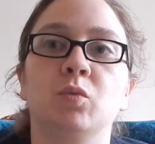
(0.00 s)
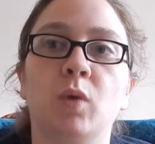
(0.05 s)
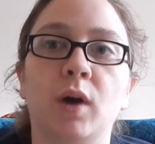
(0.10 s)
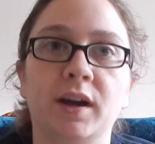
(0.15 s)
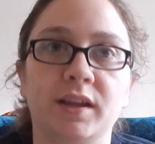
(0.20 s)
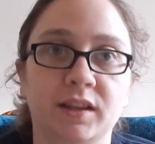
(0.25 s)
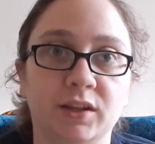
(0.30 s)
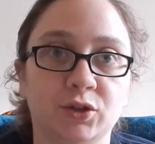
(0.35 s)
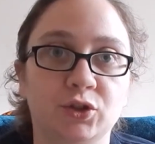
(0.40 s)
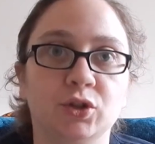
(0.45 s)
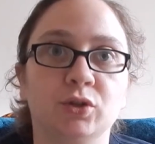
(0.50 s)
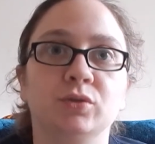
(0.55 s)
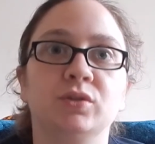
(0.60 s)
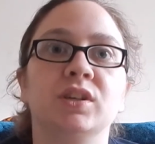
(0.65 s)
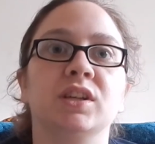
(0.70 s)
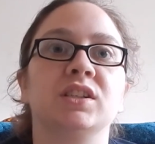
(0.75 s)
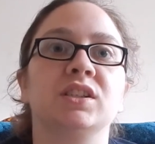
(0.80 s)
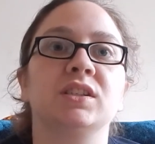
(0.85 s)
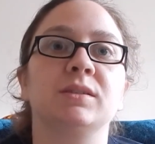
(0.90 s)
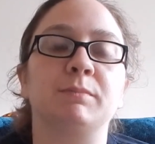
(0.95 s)
why they chose
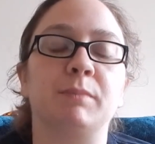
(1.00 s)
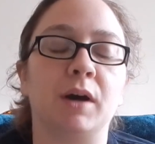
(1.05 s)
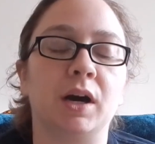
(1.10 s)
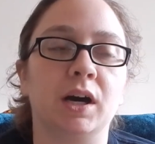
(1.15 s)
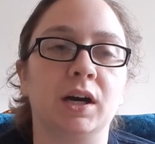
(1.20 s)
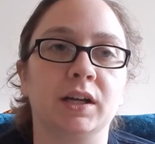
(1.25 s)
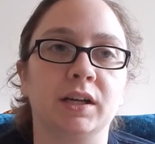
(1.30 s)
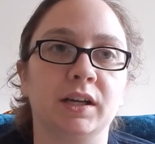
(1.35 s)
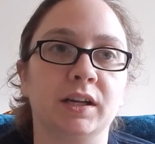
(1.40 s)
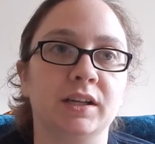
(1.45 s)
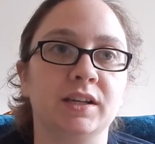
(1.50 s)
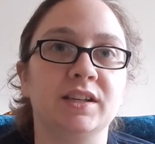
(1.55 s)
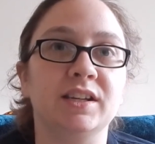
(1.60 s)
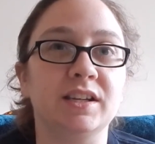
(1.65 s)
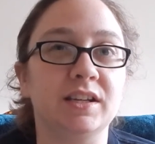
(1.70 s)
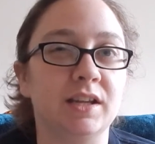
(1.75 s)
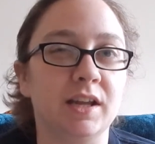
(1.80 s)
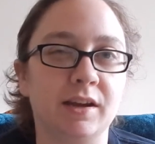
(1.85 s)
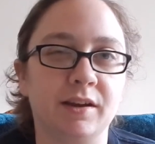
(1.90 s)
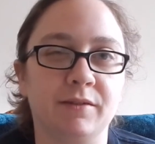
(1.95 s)
that spot, and
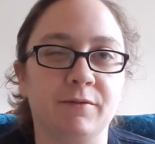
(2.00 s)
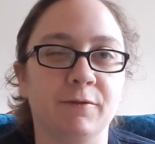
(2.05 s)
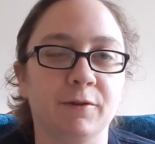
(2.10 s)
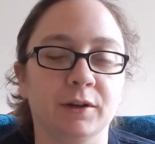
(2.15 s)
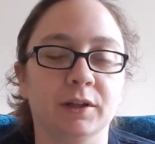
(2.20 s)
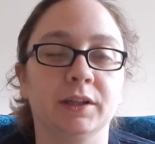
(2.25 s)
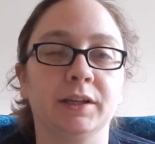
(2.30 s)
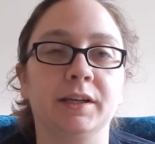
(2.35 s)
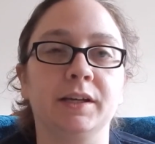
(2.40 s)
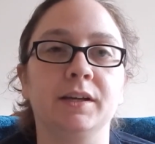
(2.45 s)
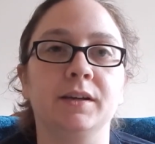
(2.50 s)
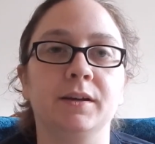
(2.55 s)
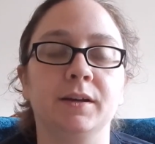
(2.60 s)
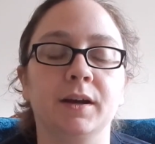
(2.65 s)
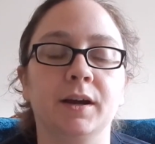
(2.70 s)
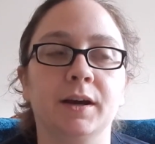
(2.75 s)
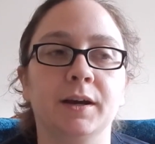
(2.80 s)
did they really